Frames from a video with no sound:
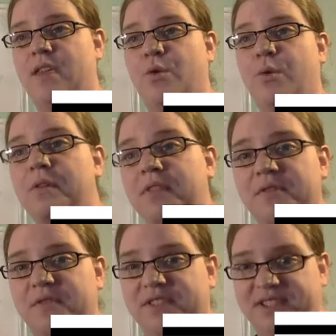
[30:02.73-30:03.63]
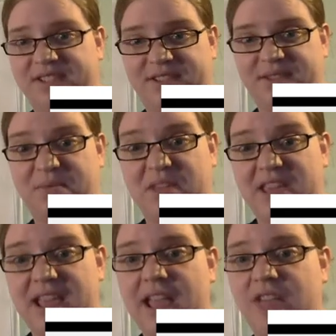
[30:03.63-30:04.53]
equivalent resistance we
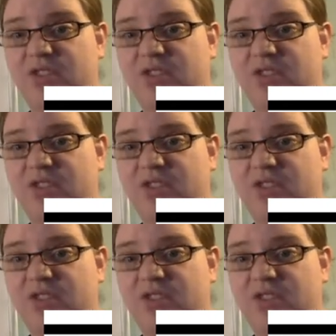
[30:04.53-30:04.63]
get